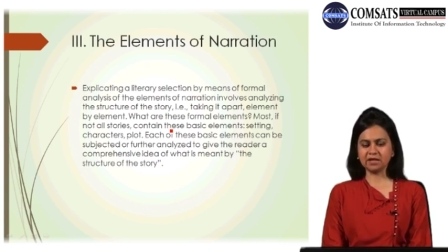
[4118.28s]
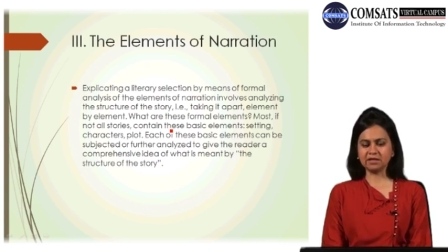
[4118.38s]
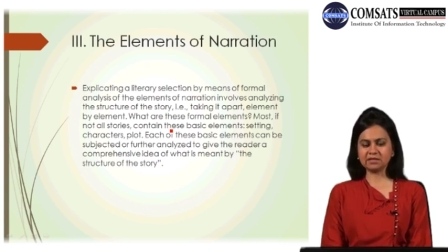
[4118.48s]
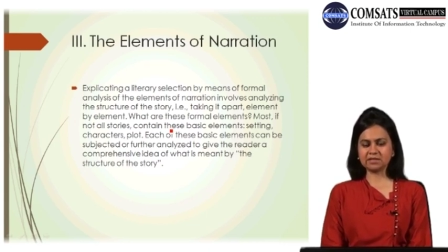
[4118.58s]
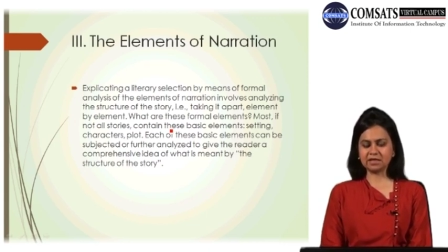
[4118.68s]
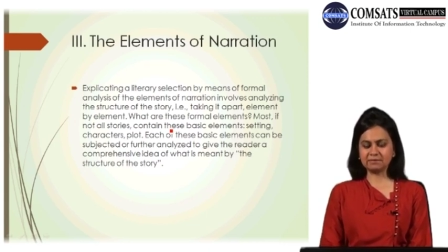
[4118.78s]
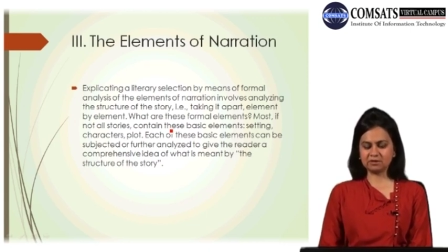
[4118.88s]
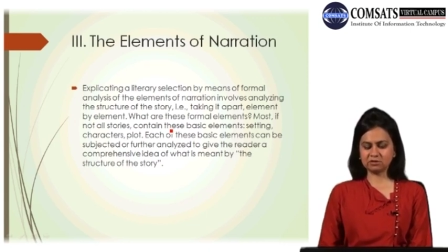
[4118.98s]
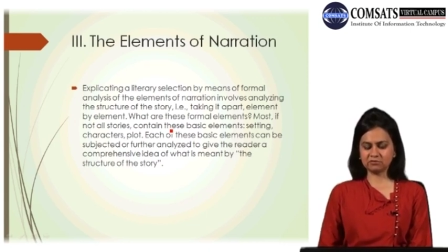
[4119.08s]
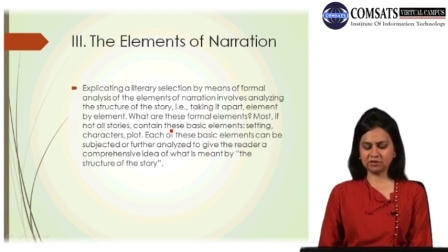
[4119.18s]
And this
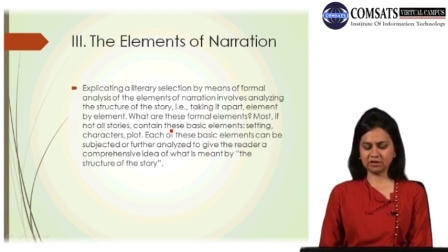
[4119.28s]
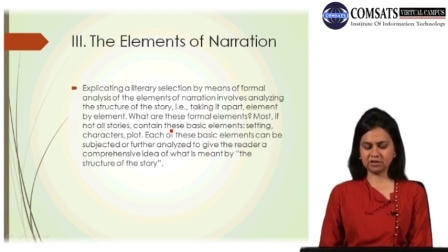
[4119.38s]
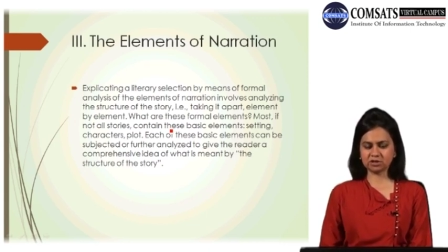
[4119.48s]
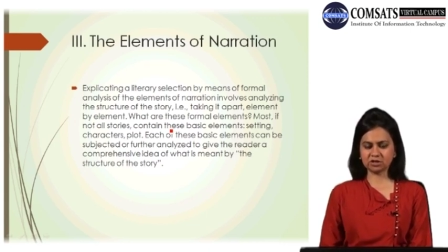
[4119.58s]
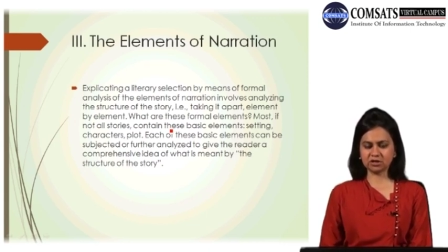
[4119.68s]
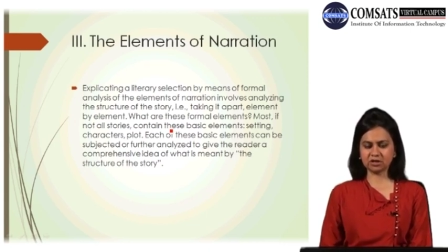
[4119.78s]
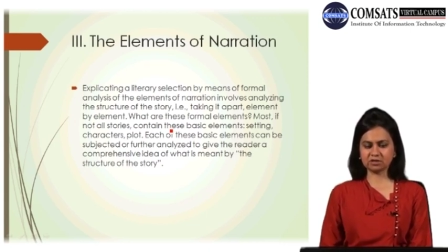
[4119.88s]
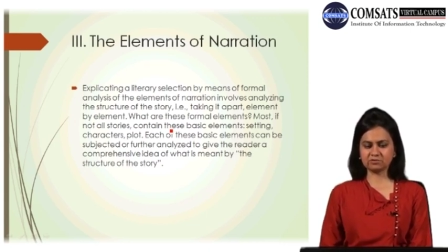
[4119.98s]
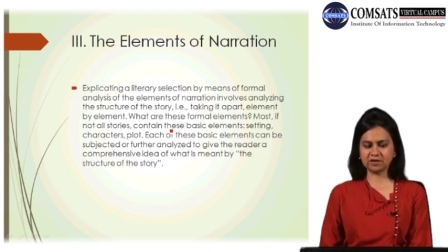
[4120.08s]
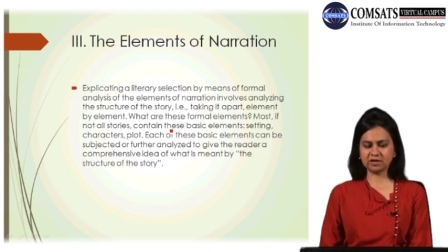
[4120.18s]
element of narration
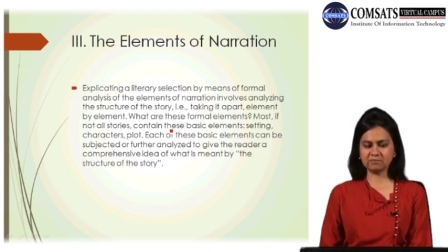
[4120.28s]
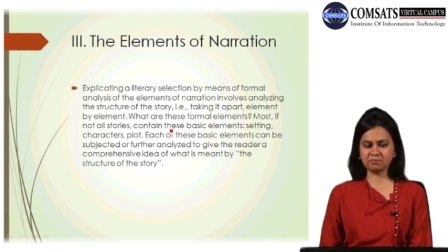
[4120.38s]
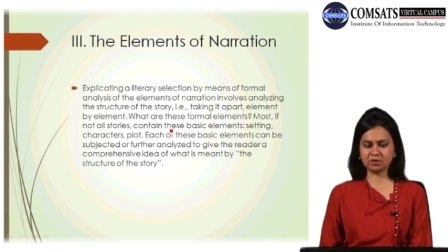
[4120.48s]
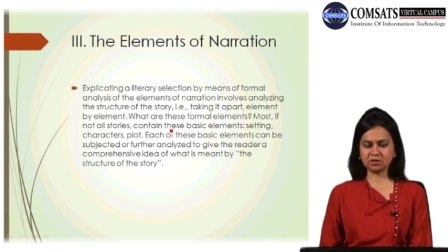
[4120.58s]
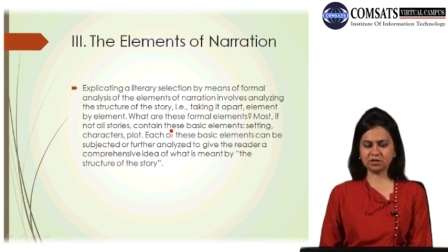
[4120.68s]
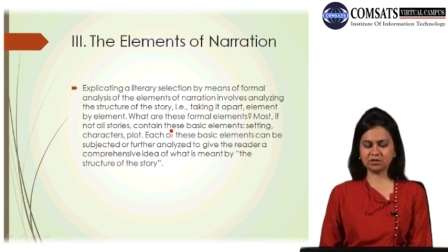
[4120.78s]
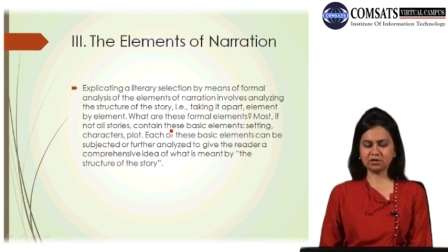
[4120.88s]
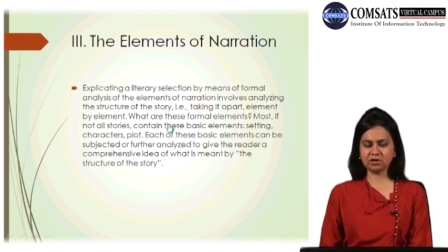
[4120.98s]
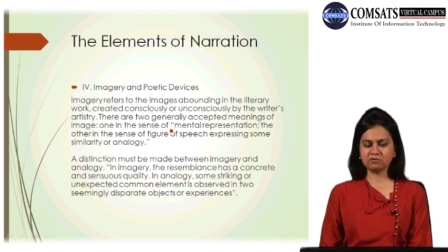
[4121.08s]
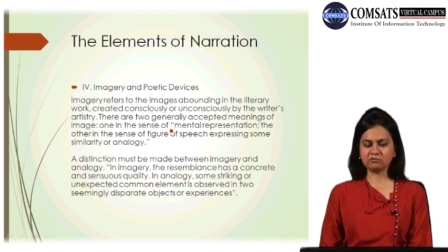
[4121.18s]
is very
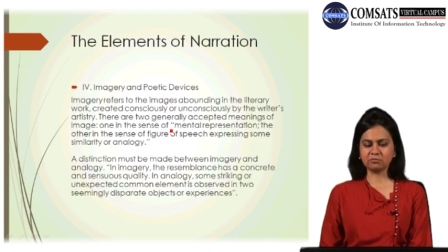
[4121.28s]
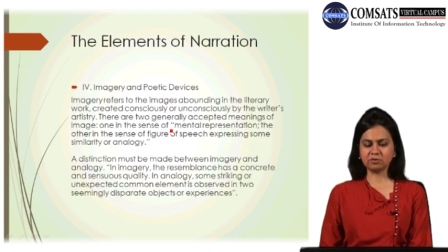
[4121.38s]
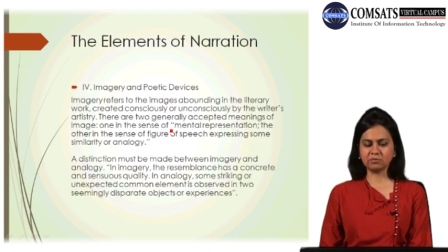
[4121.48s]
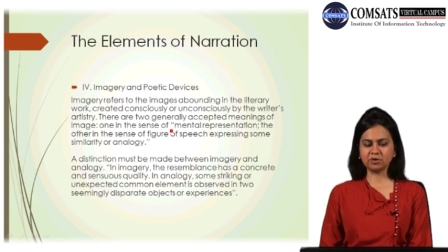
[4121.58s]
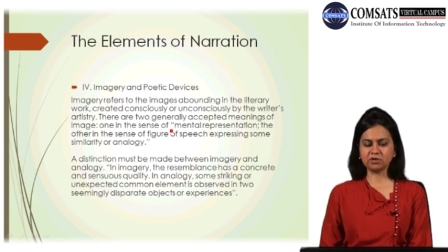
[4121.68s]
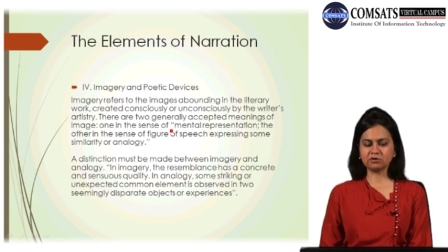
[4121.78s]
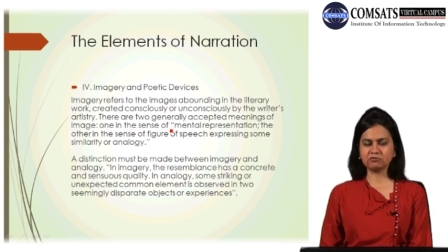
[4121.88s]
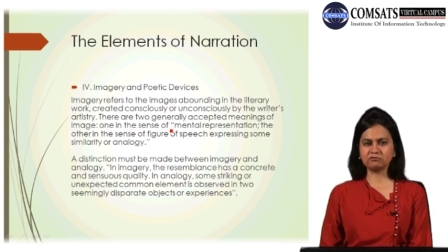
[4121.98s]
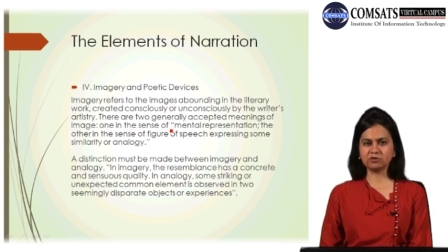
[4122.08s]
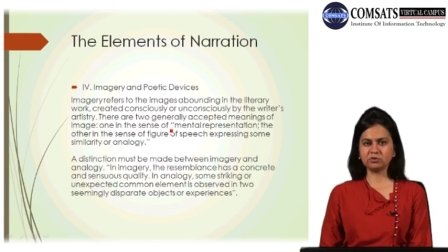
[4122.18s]
important from the point
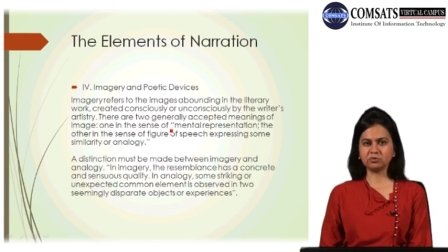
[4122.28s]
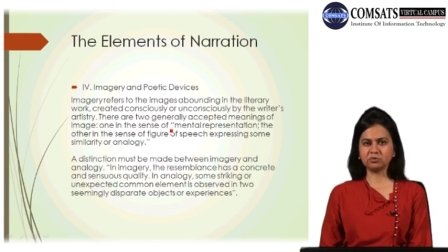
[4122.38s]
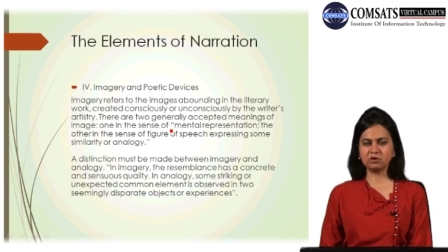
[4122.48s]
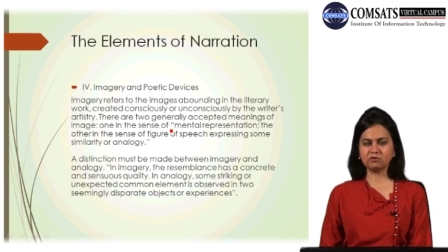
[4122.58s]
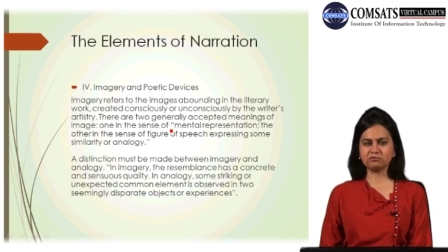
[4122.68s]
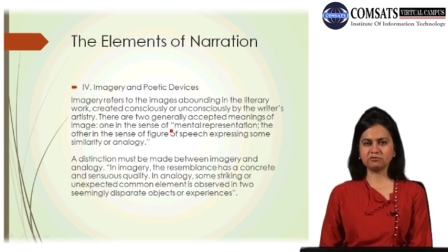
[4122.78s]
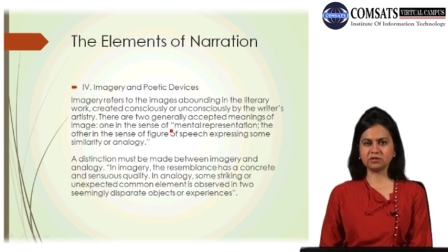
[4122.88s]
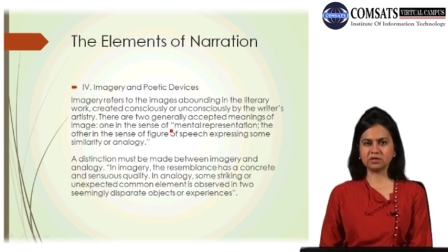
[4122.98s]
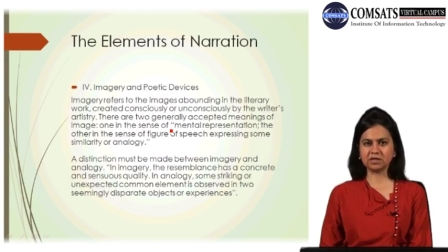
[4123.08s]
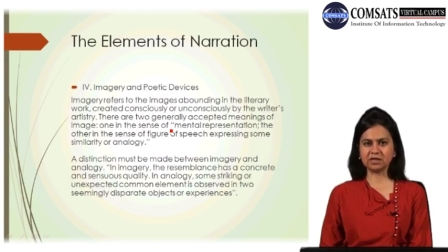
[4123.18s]
of view of
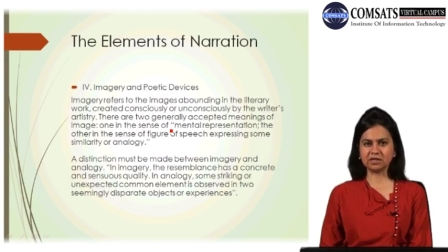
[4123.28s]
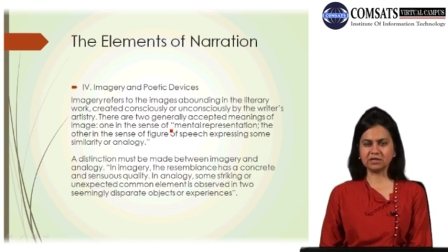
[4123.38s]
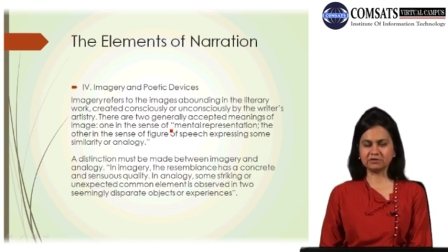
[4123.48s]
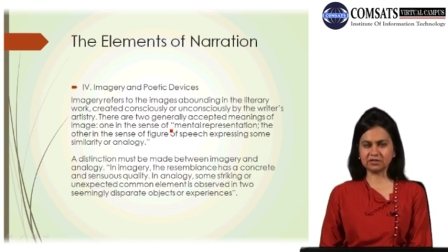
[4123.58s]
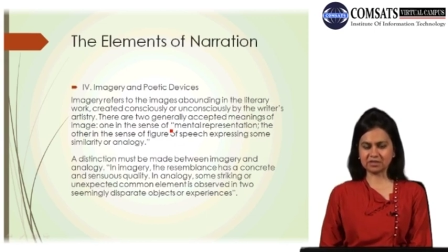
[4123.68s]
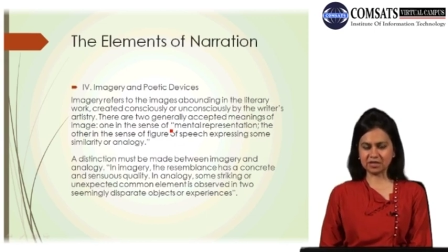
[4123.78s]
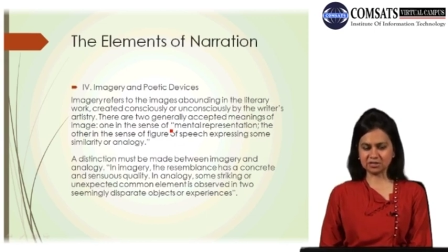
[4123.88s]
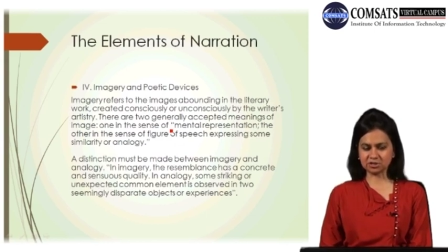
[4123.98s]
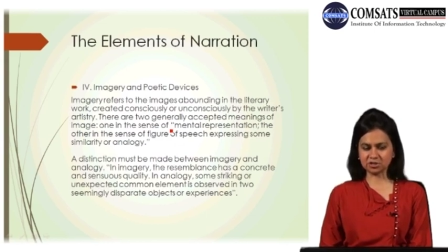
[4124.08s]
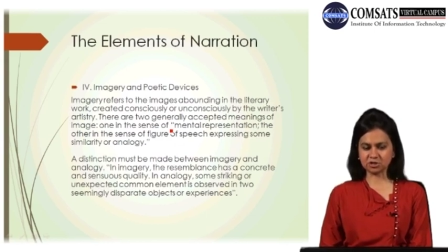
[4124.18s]
a literary
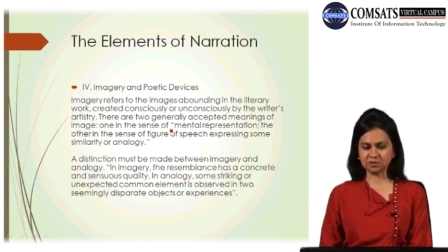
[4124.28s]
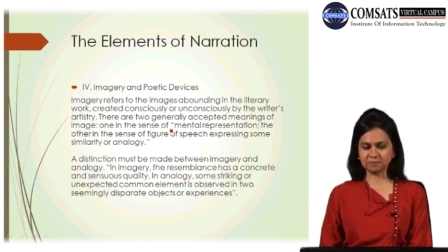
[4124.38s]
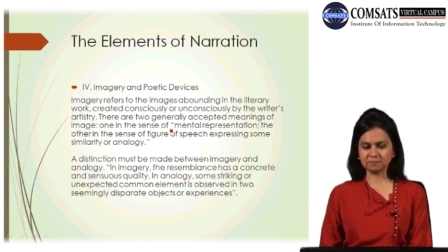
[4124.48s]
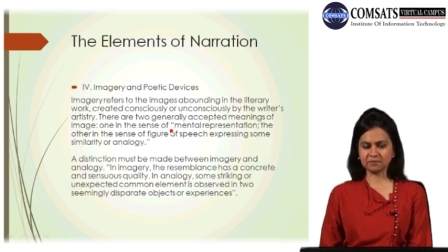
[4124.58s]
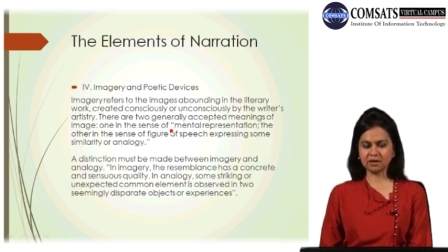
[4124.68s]
stylistician,